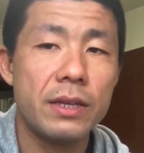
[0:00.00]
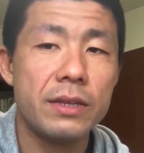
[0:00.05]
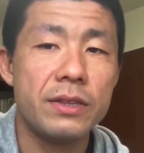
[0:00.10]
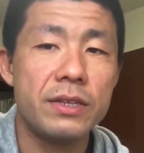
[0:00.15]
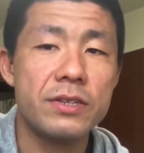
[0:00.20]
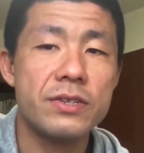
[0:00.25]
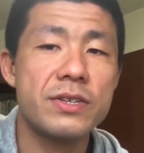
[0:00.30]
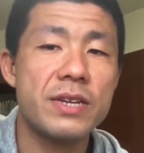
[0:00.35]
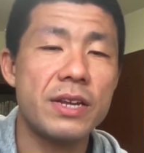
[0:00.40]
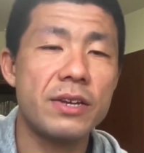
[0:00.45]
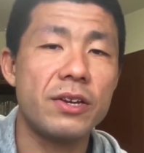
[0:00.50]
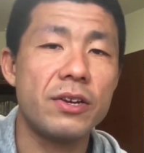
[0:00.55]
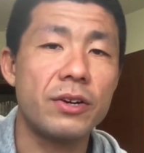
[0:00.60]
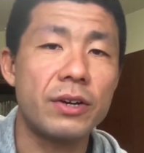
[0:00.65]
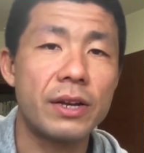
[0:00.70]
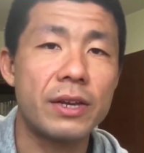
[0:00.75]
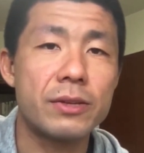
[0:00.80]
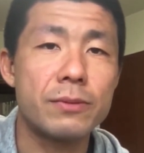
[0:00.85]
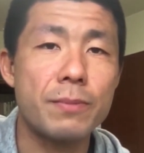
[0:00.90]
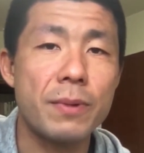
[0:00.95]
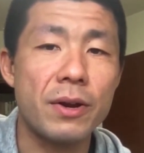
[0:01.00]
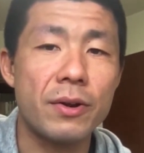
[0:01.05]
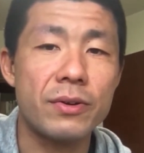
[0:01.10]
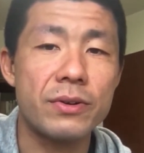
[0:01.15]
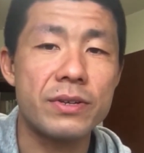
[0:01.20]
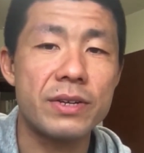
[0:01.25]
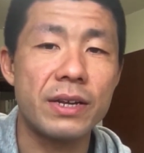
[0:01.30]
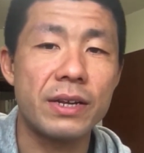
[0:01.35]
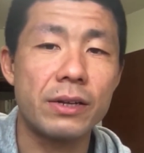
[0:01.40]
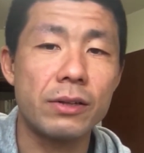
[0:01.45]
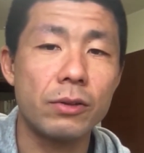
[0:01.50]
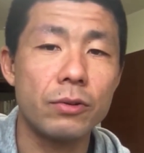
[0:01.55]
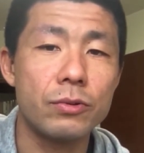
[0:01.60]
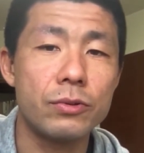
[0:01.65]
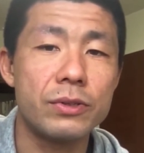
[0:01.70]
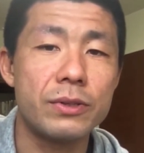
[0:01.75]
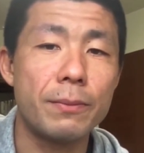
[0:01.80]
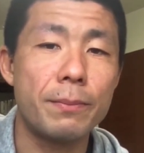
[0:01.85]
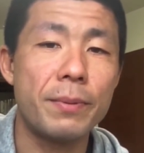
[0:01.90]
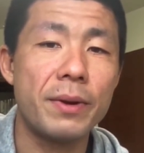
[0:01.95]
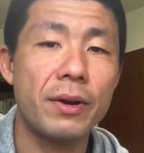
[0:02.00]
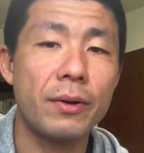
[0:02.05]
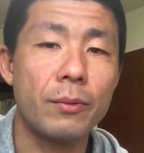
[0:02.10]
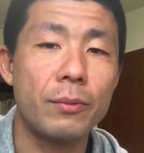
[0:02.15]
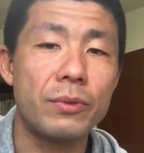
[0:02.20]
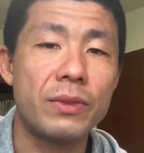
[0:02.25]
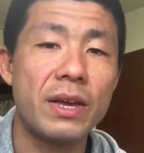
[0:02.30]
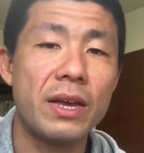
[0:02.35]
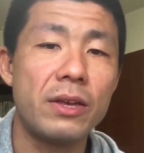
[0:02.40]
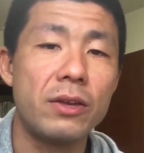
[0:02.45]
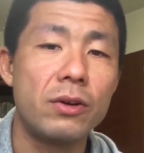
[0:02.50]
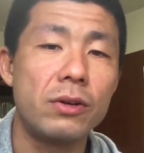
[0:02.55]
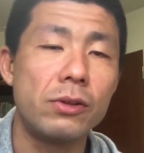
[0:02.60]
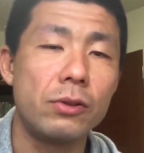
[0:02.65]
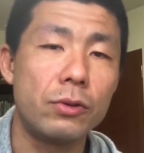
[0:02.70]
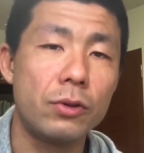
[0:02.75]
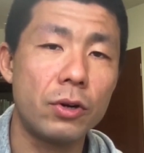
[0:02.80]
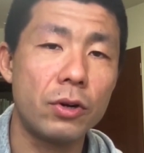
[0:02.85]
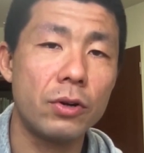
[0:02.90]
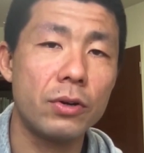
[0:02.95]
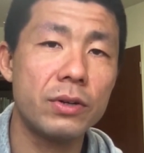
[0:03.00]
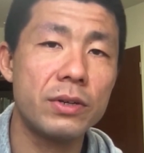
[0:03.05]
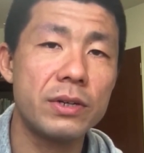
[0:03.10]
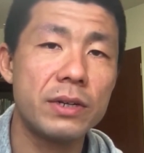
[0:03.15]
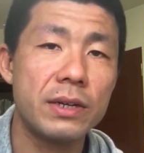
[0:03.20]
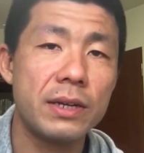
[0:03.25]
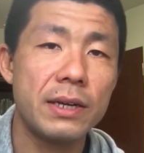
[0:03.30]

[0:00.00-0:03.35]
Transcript: This 10-year experience includes the period that you learned